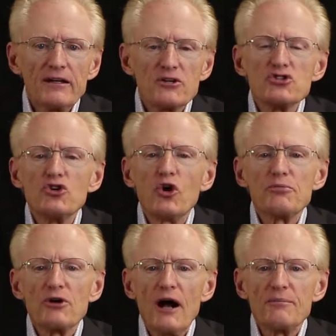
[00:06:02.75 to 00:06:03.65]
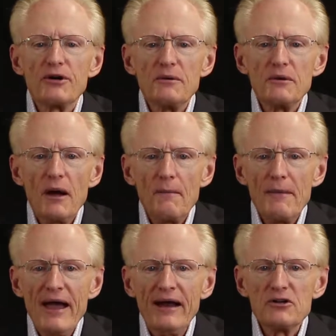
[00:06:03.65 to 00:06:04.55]
there's no property
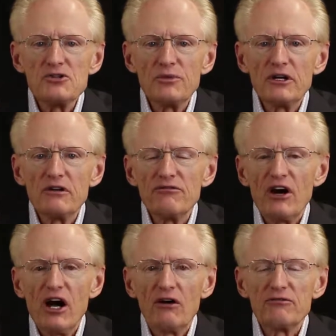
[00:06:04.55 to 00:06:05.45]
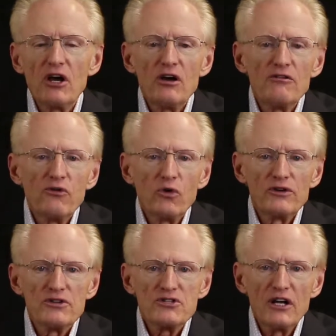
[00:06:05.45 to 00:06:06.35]
management involved for
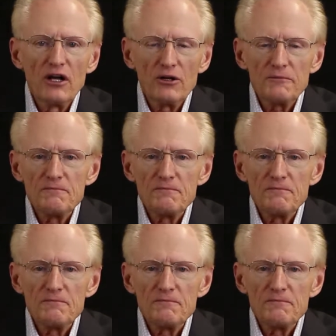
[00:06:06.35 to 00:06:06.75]
the seller.